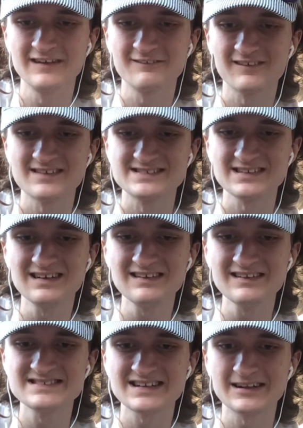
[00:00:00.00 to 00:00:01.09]
for as
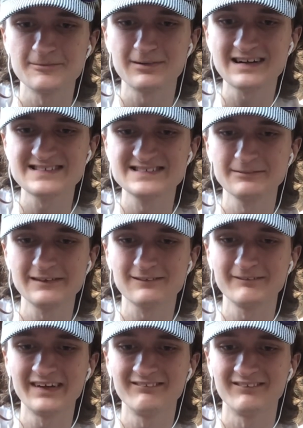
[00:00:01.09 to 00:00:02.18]
long as I can possibly
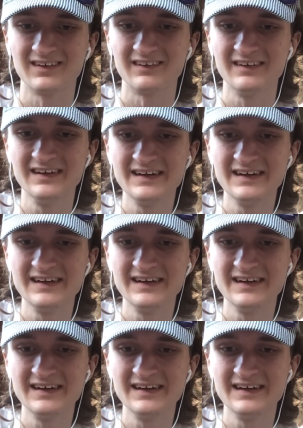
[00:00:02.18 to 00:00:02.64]
remember.